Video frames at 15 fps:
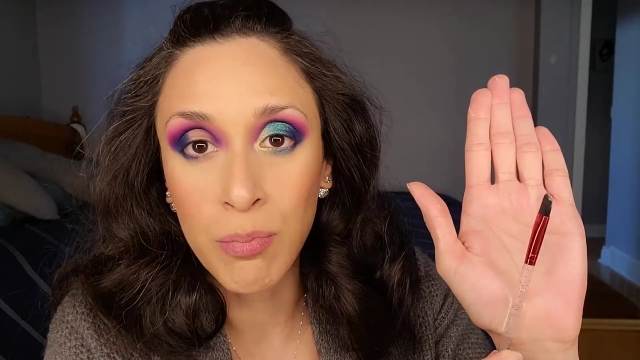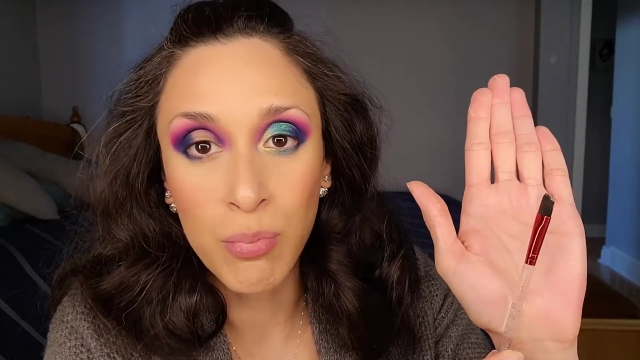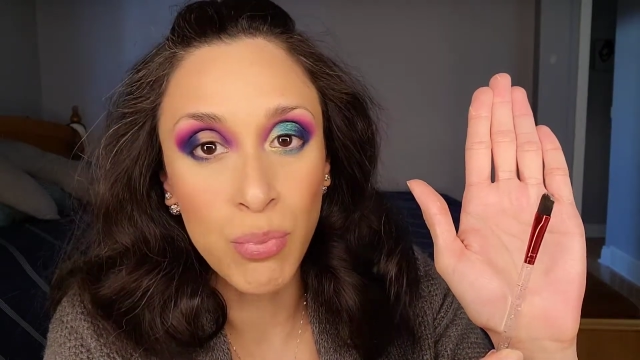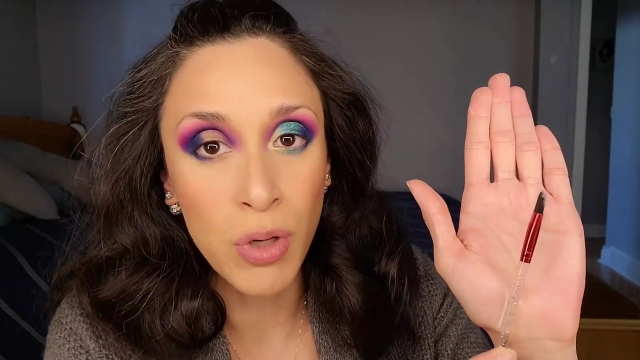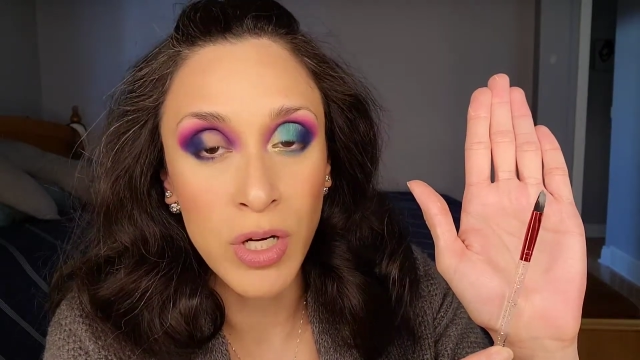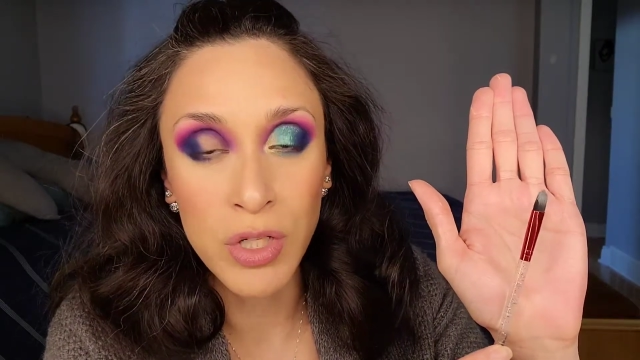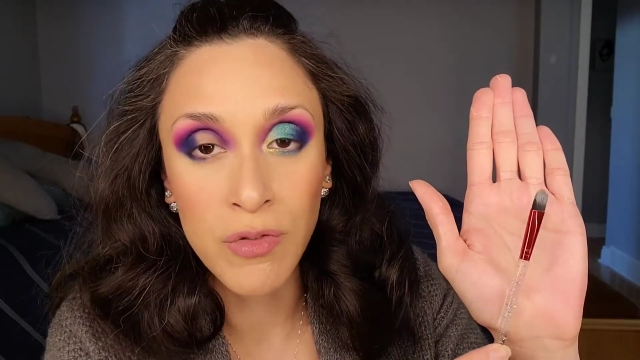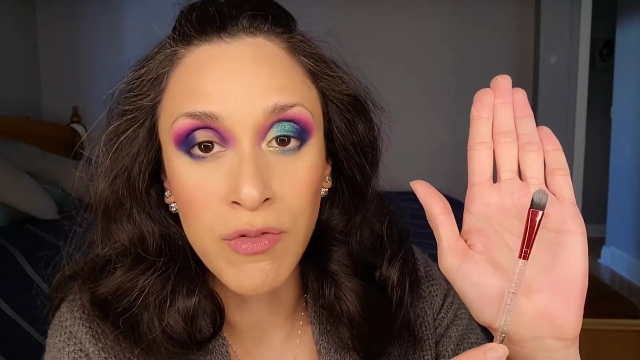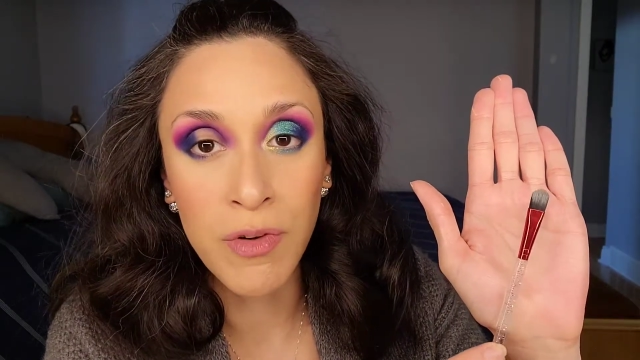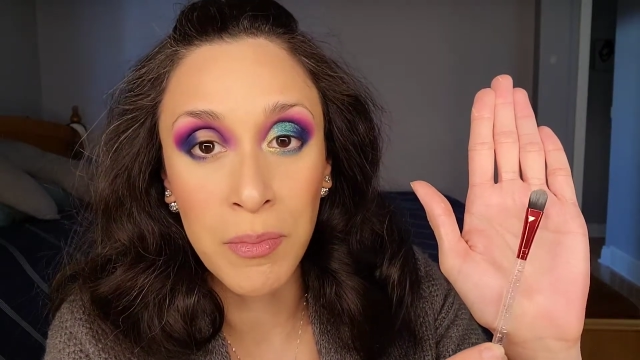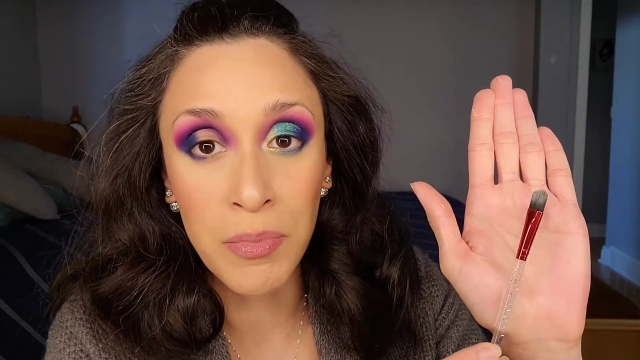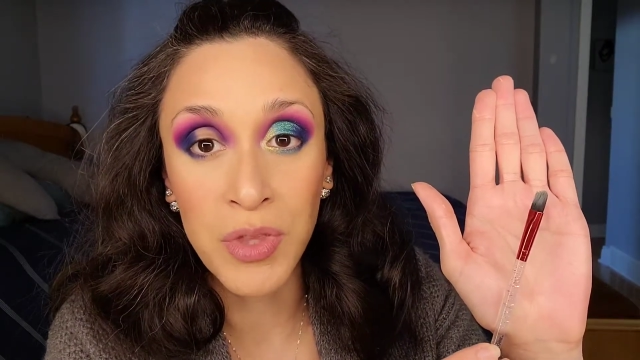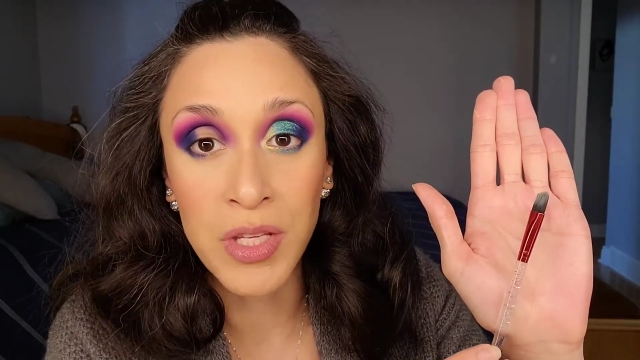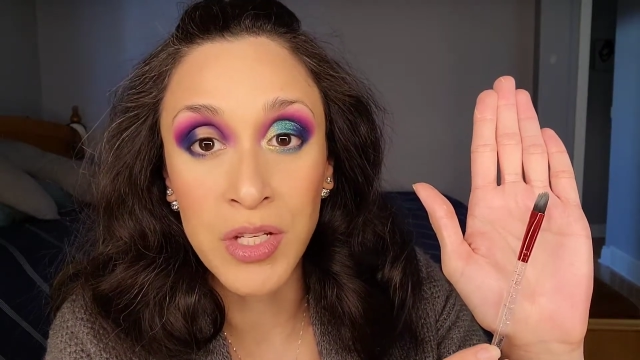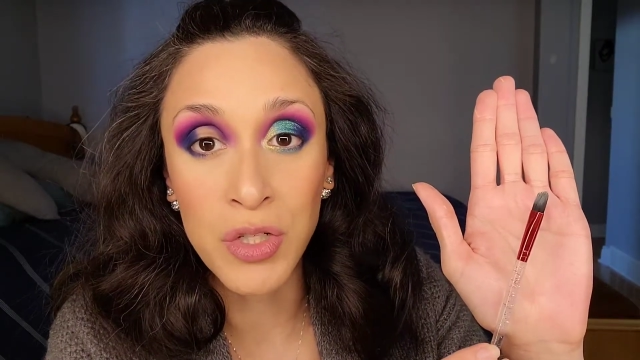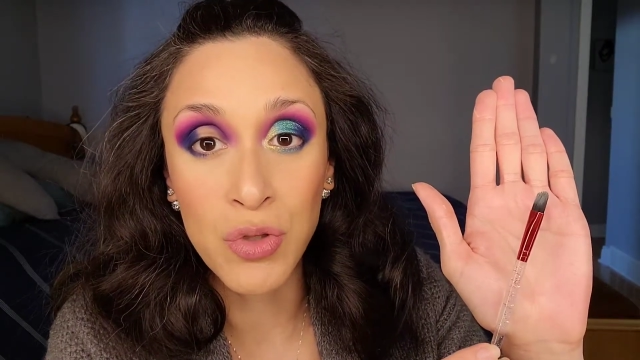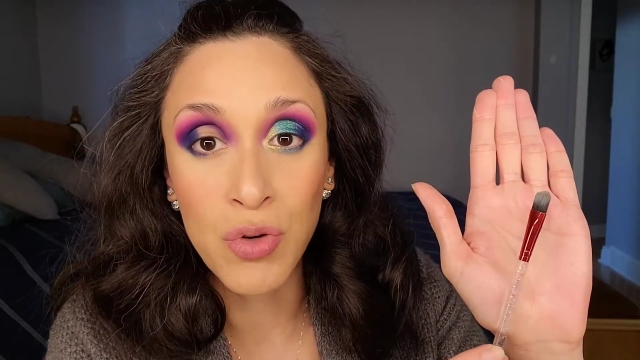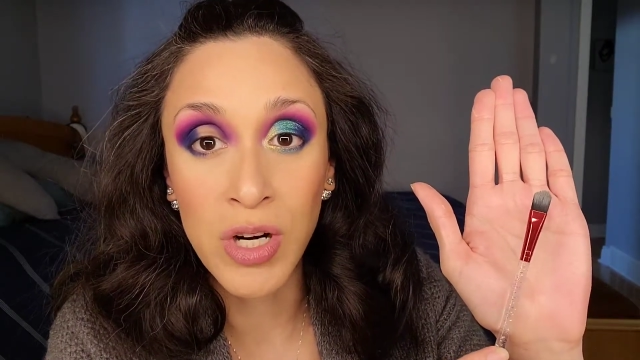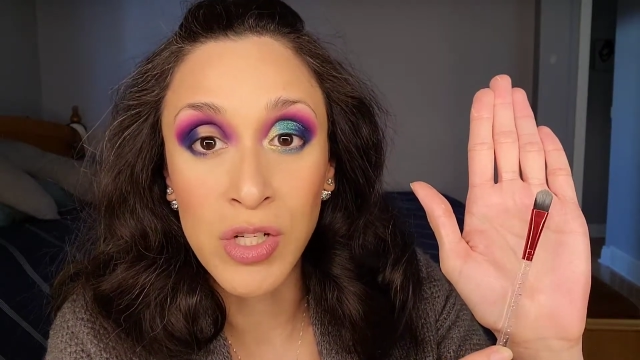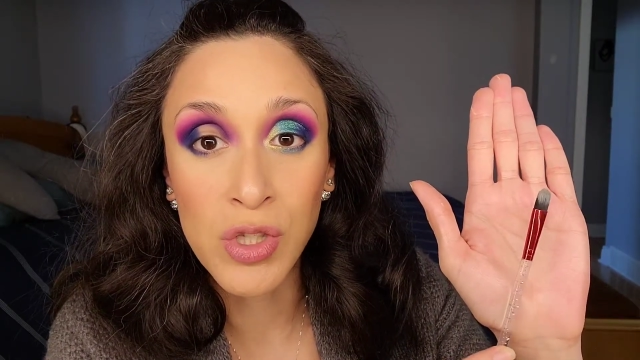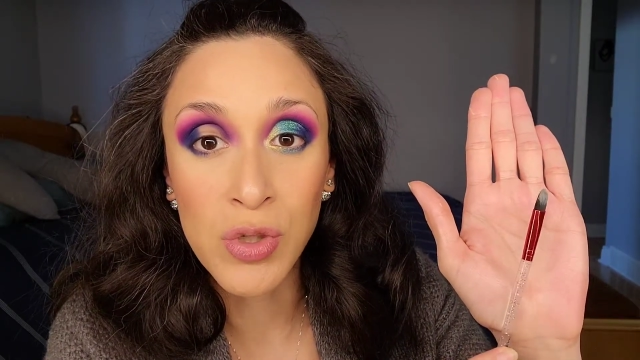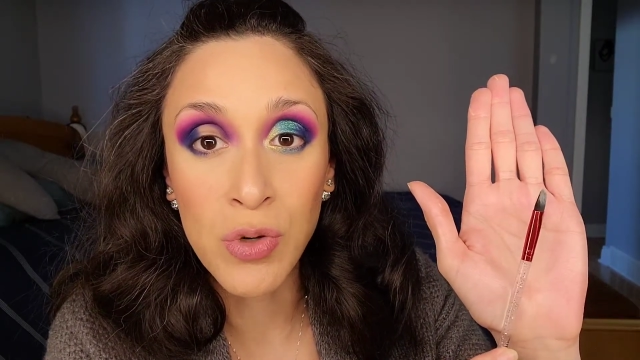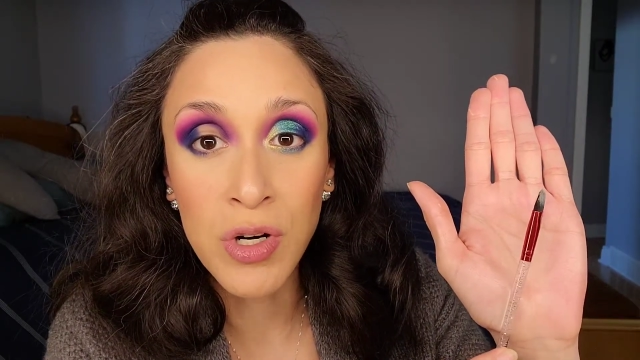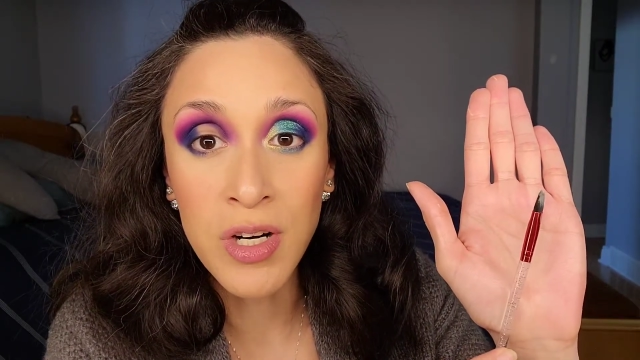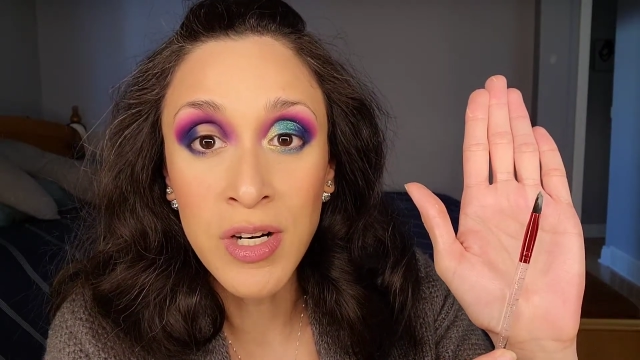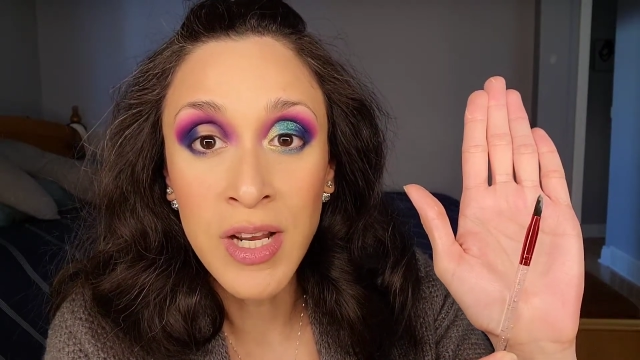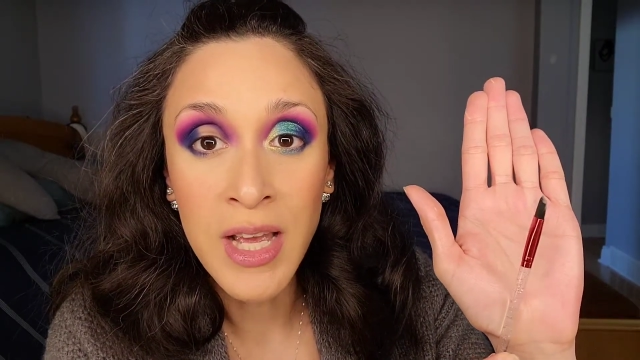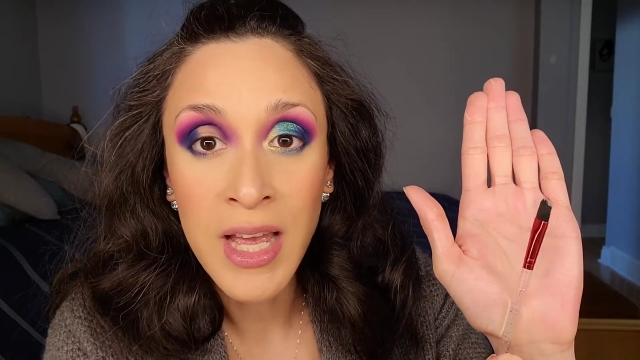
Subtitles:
brush from the drugstore,